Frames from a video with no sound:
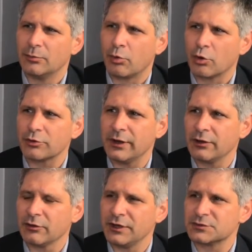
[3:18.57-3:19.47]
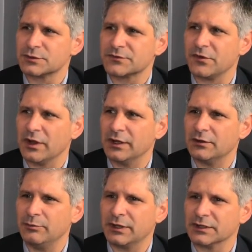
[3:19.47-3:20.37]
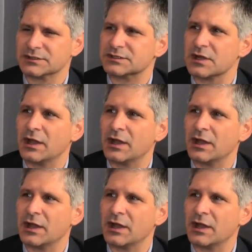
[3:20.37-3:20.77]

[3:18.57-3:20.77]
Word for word: Porter Airlines was fined because its